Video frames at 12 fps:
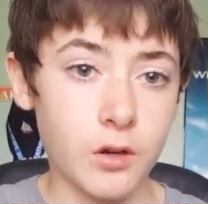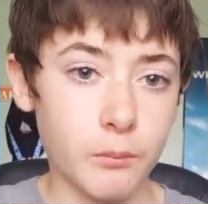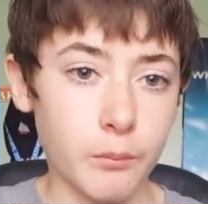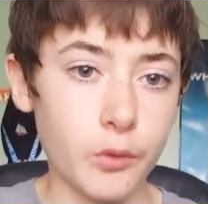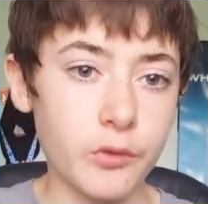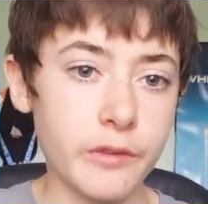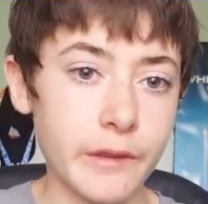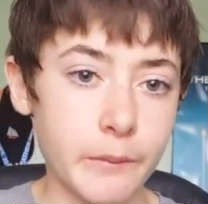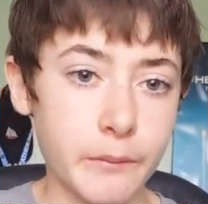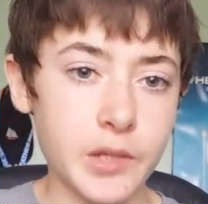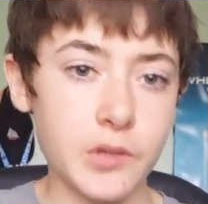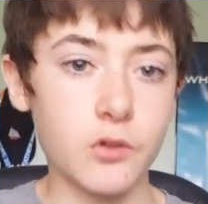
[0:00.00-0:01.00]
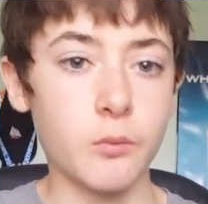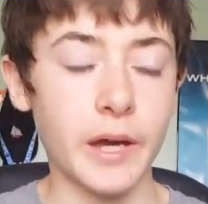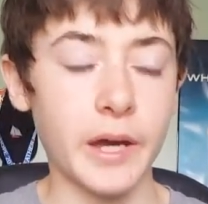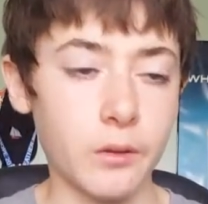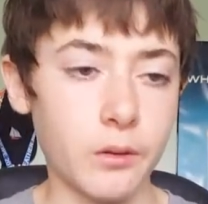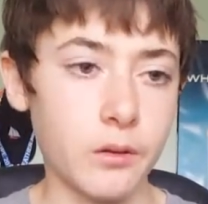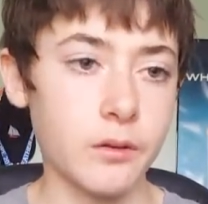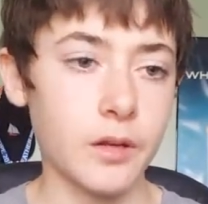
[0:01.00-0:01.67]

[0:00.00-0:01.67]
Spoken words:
are mostly a mental battle.